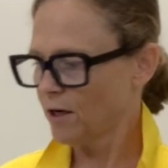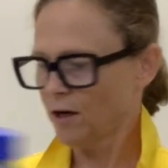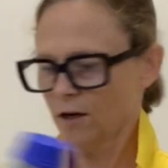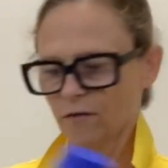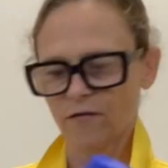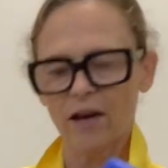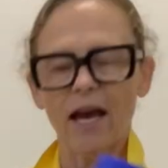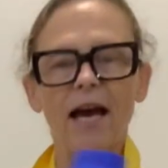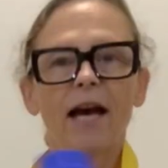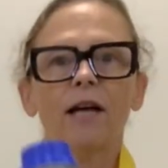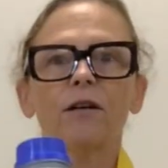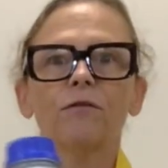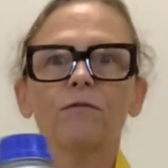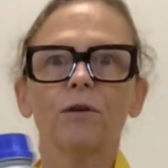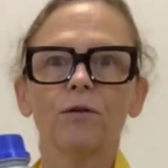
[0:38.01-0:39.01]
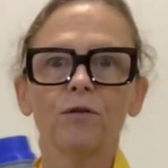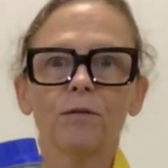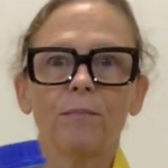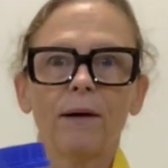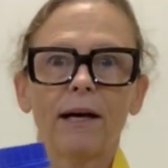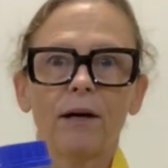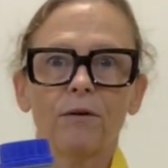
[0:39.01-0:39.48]
of agarose
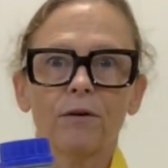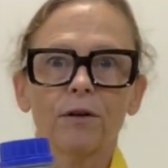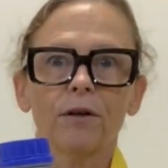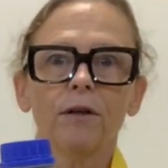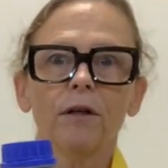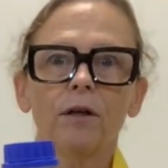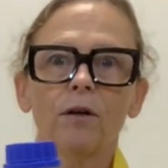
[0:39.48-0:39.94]
powder,